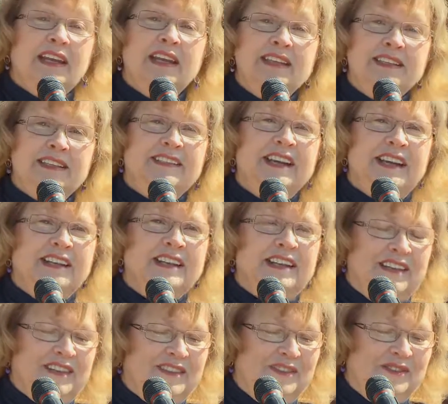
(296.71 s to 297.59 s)
He's done
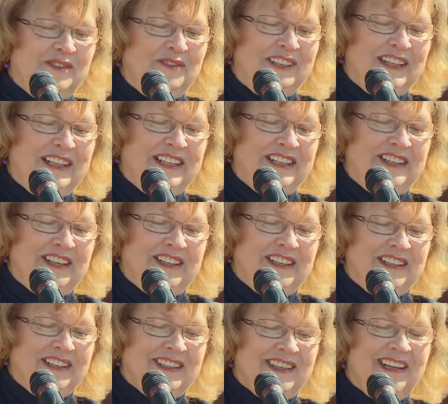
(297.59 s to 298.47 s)
his due
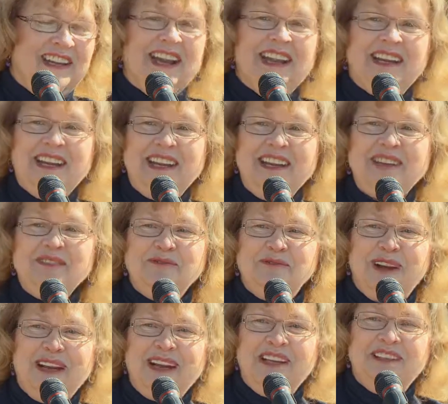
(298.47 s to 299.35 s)
diligence, and he
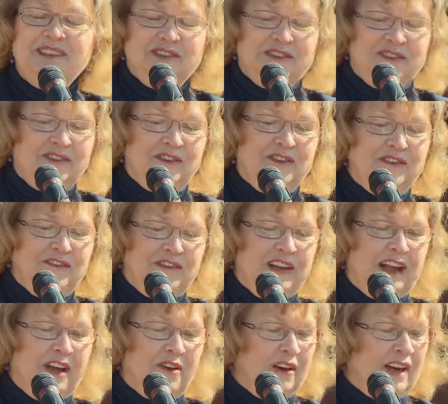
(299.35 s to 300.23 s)
is ready to
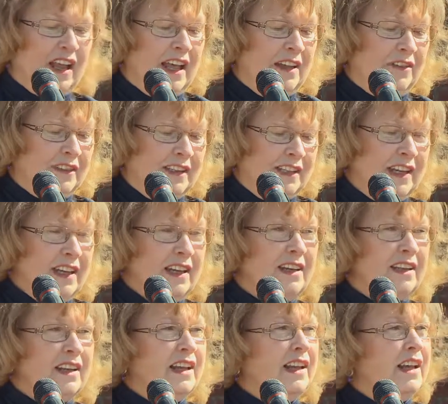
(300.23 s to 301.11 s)
serve our
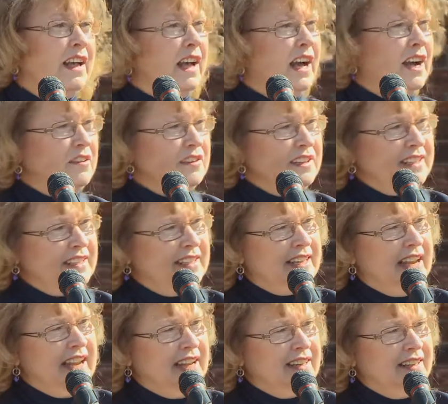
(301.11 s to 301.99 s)
county, our
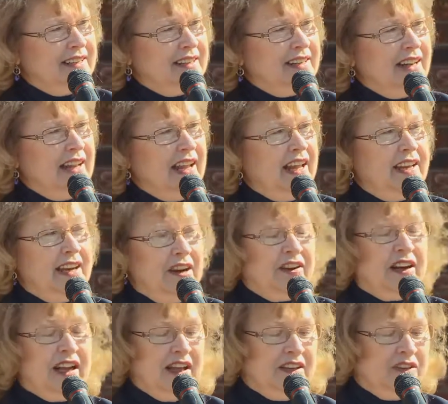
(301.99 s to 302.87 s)
state, and
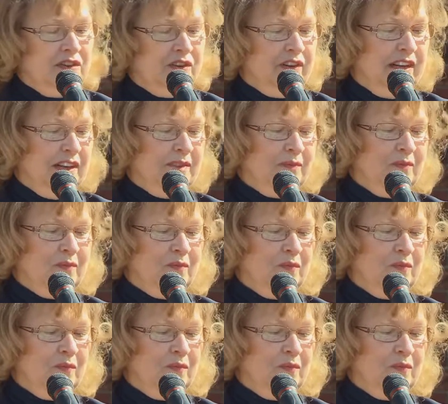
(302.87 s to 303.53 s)
our country.